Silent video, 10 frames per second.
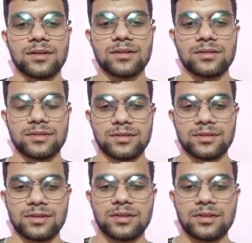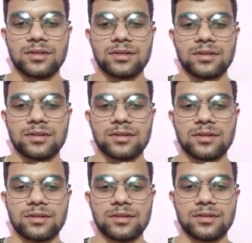processes to increase its
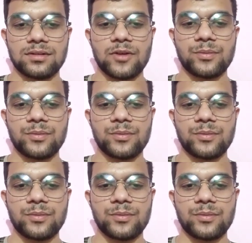shelf life.